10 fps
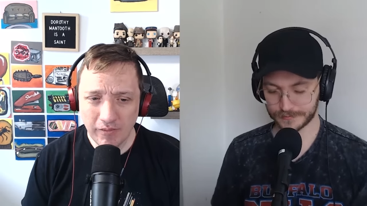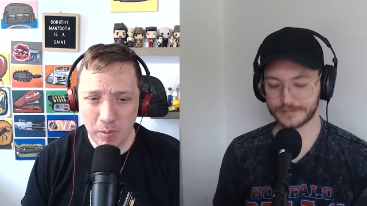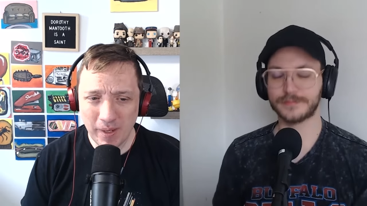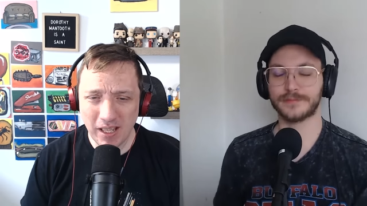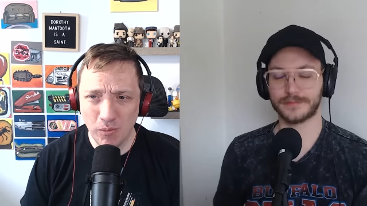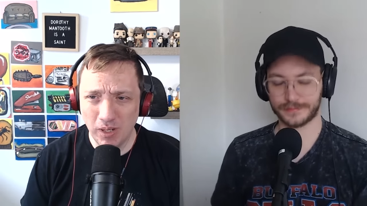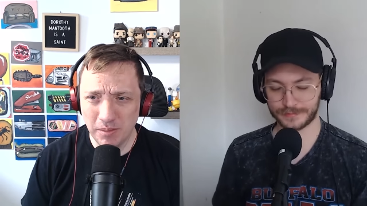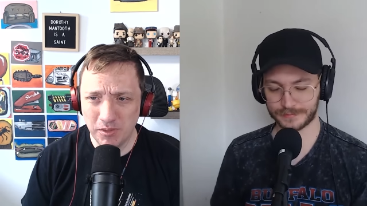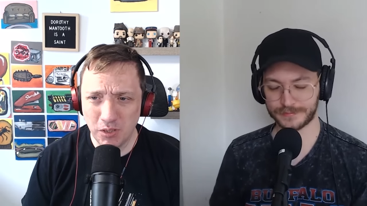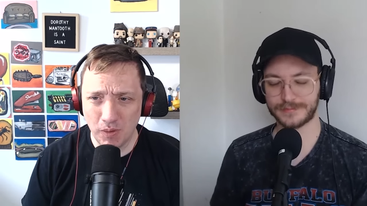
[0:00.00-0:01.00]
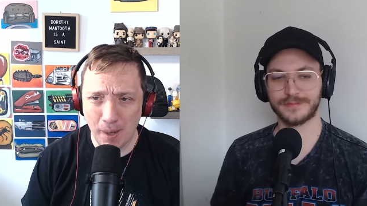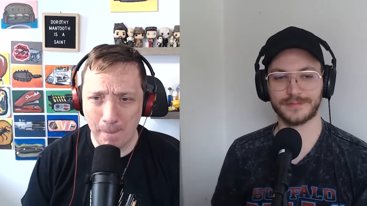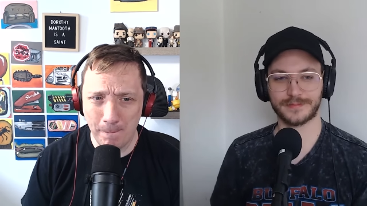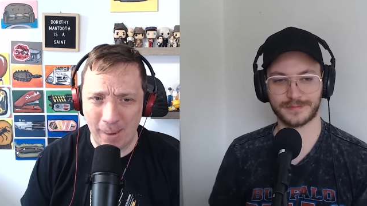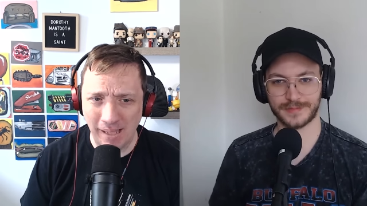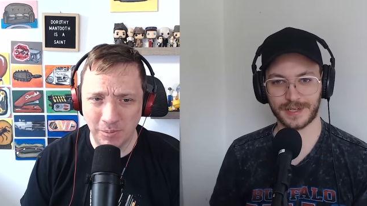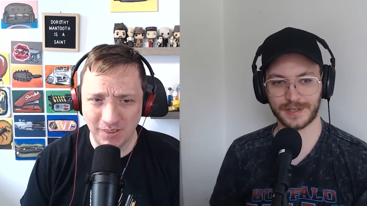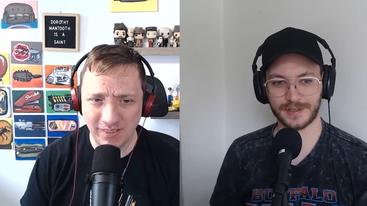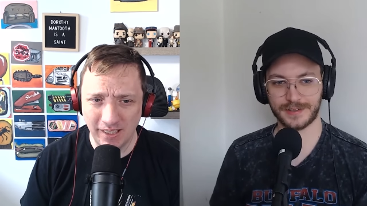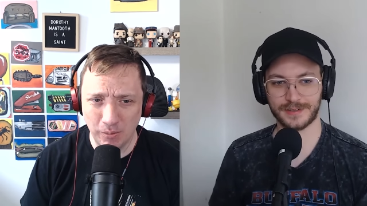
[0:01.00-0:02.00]
Speaker 1: everybody, and welcome to our Bible
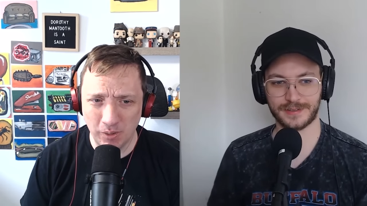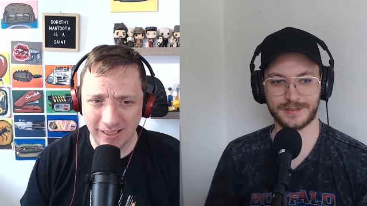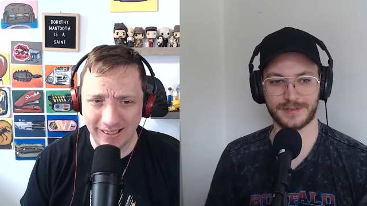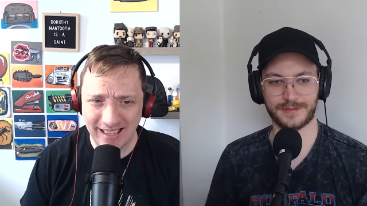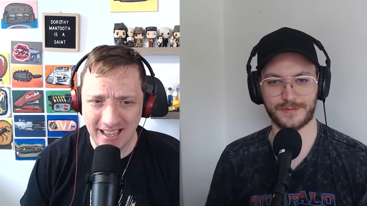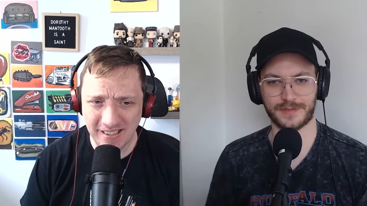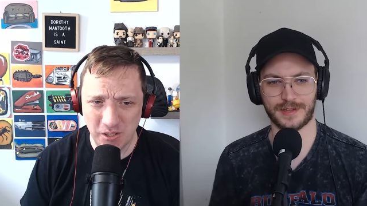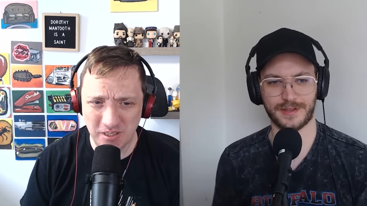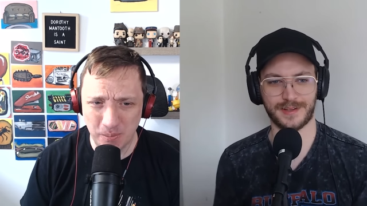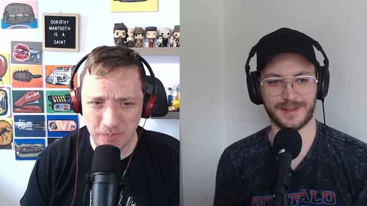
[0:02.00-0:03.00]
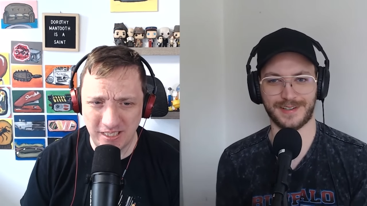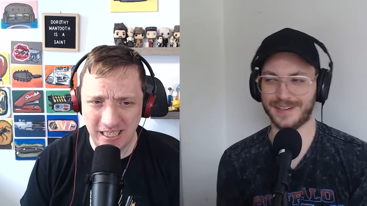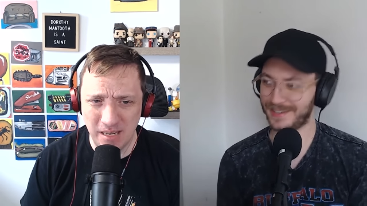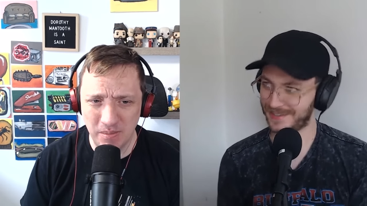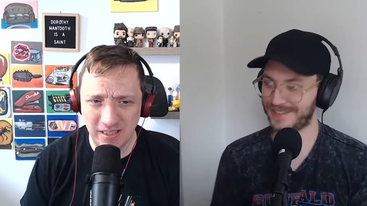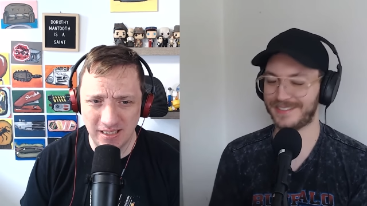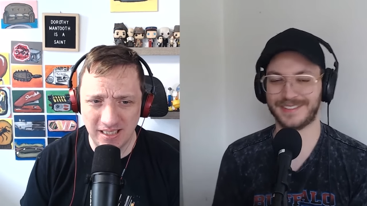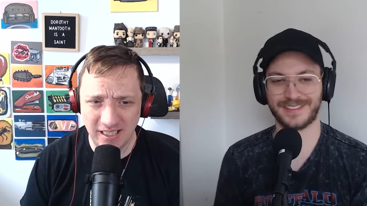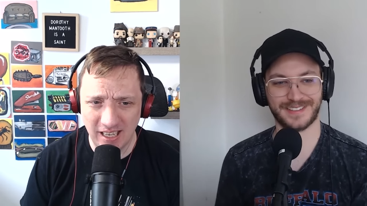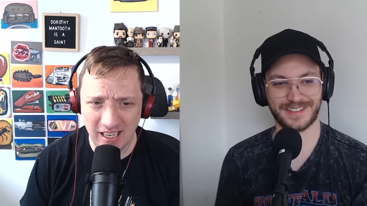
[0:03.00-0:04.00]
study. We're going to cast out some demons
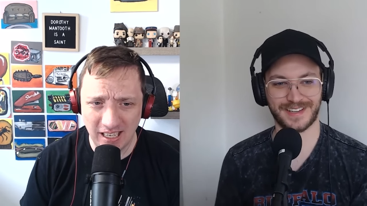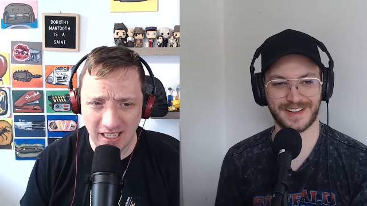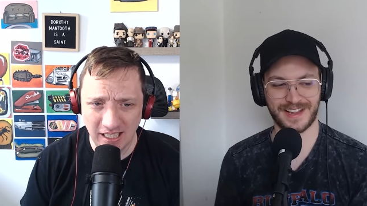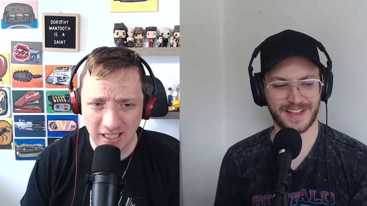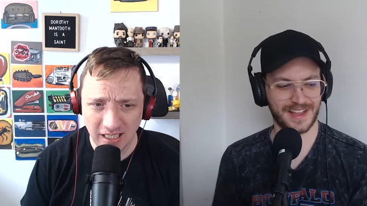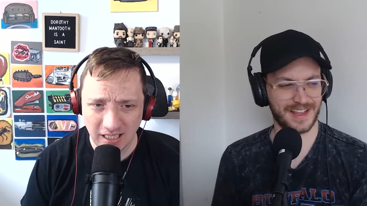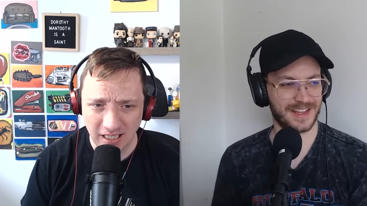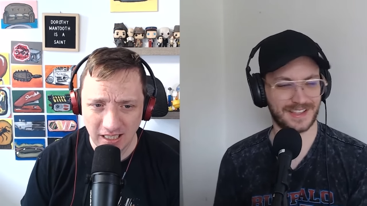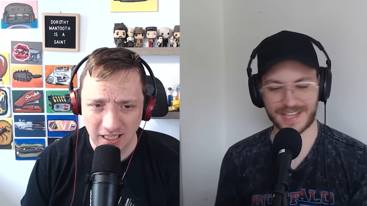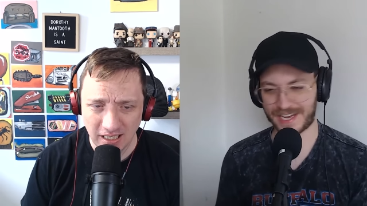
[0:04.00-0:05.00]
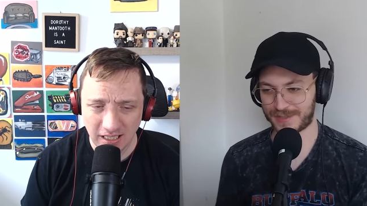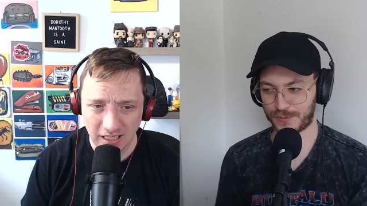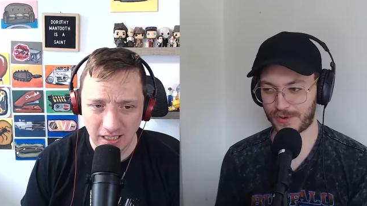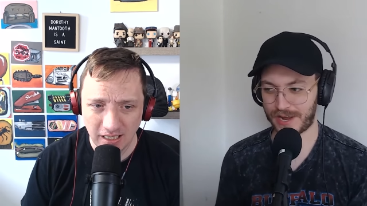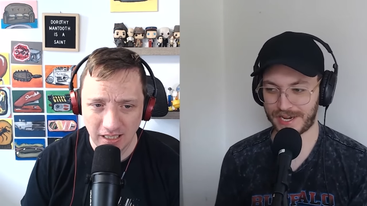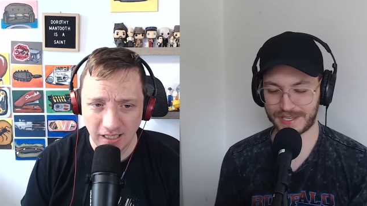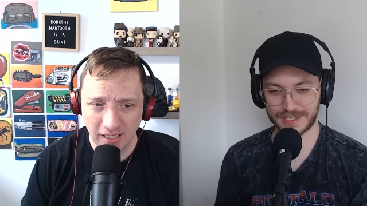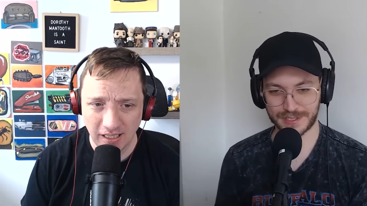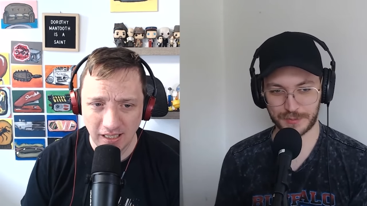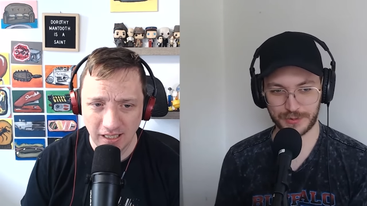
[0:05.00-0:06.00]
today.
Speaker 2: That's right, in the
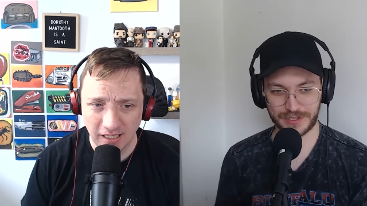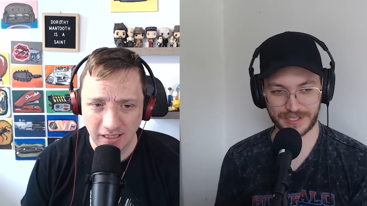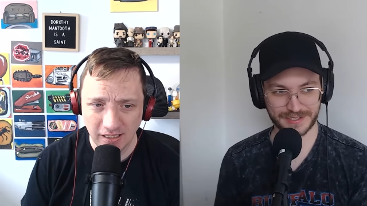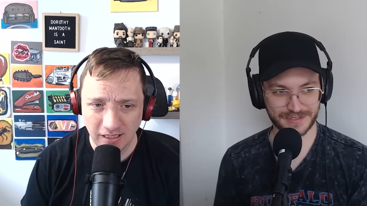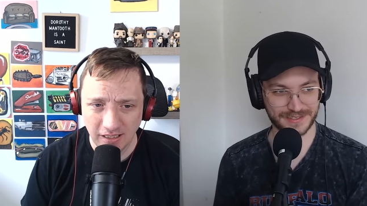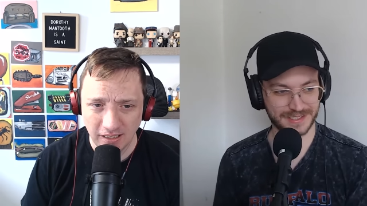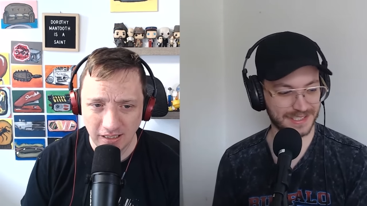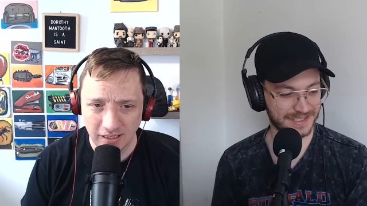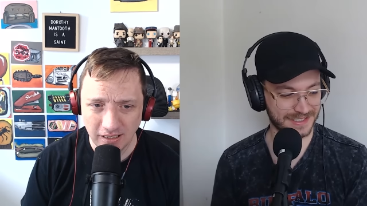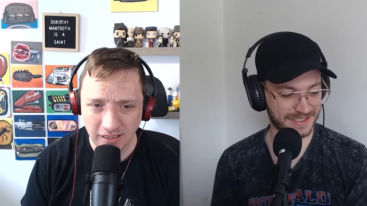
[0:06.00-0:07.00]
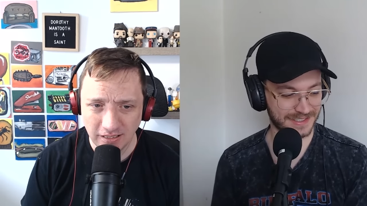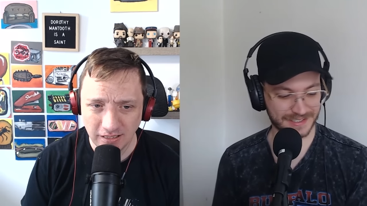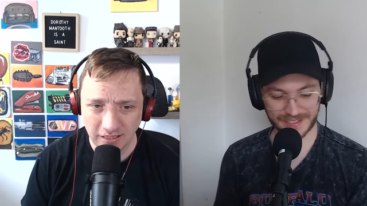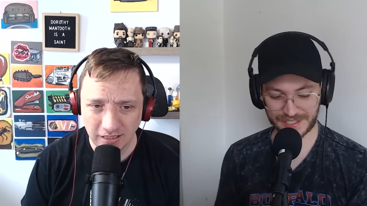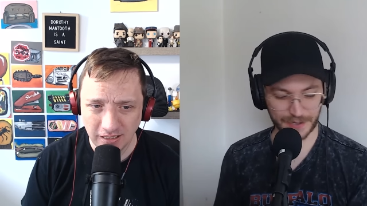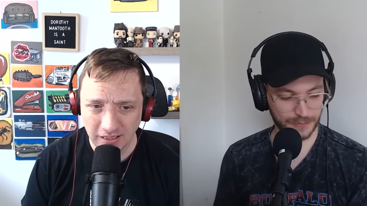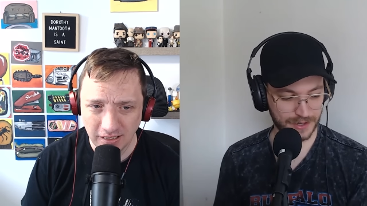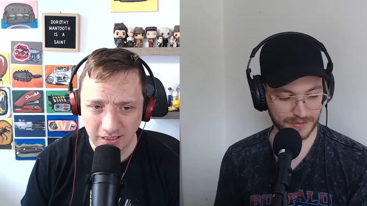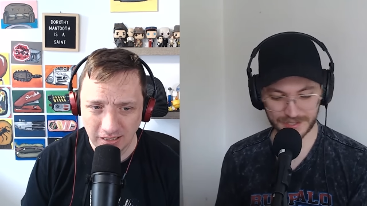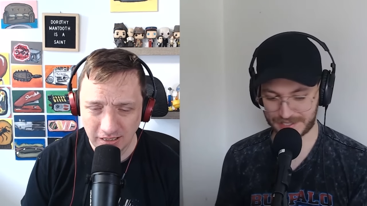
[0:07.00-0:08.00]
spookiest of seasons, to get rid
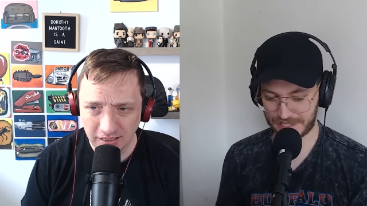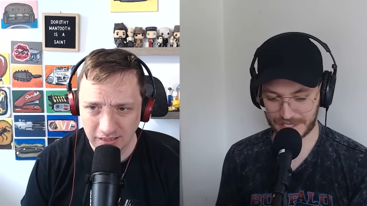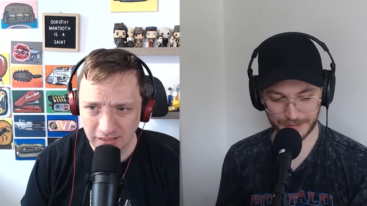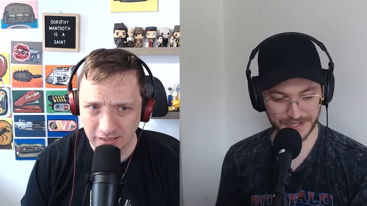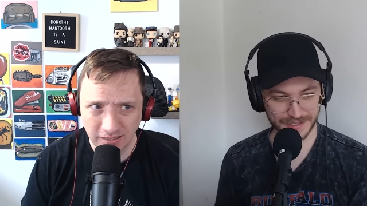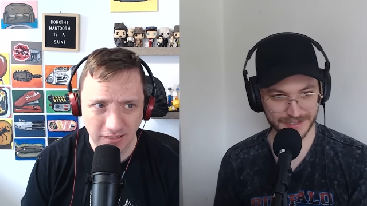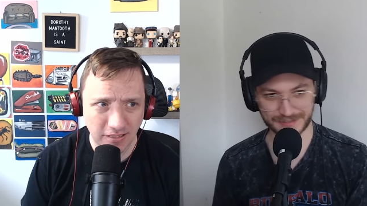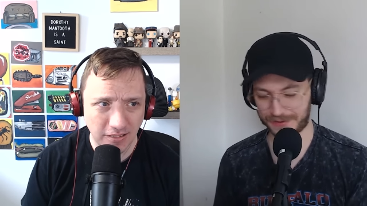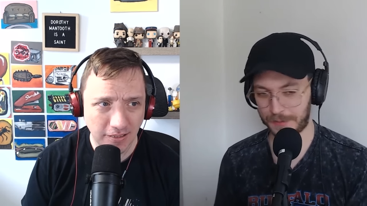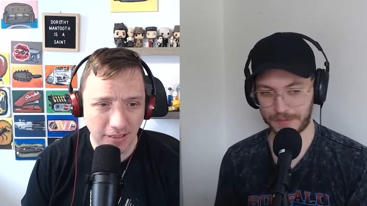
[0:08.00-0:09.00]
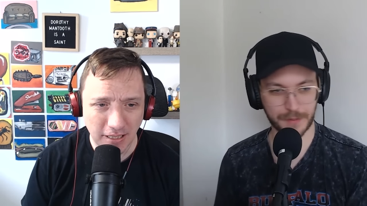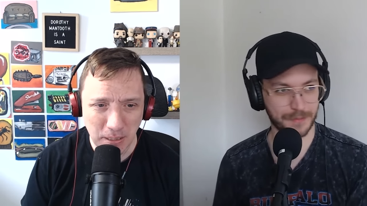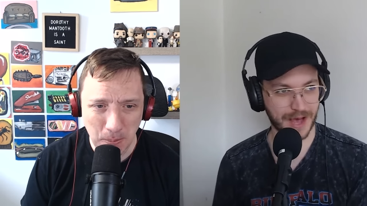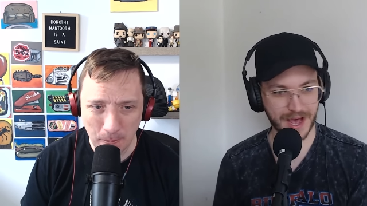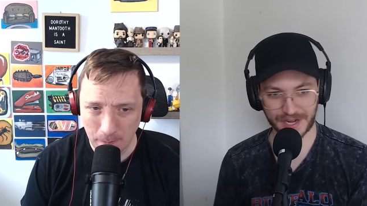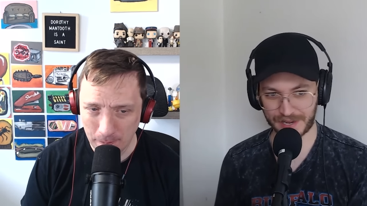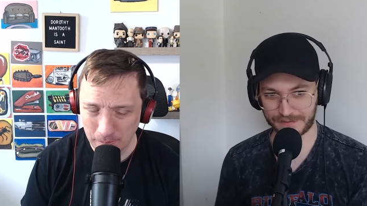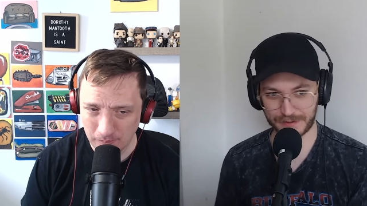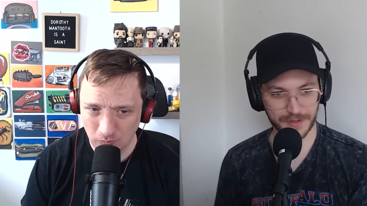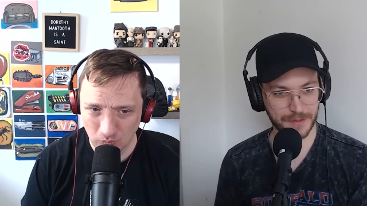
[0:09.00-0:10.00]
of the demons from your body,
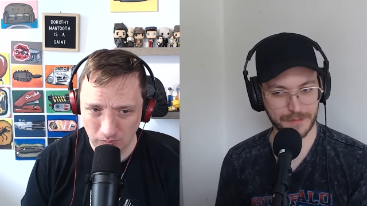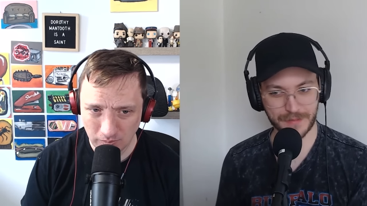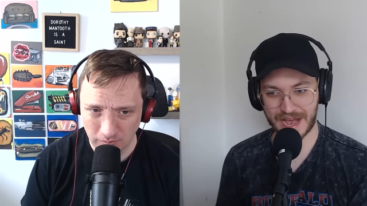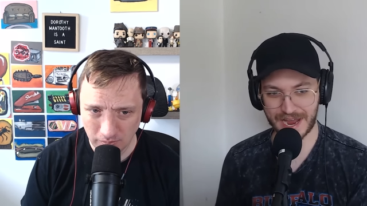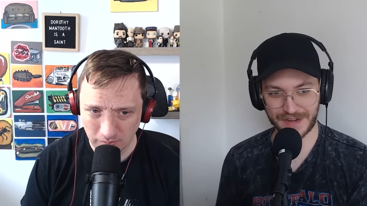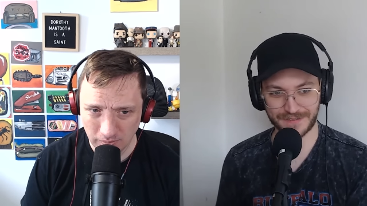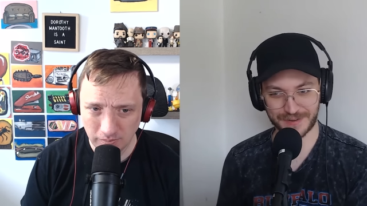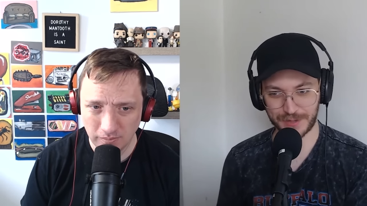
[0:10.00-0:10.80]
from your mind, from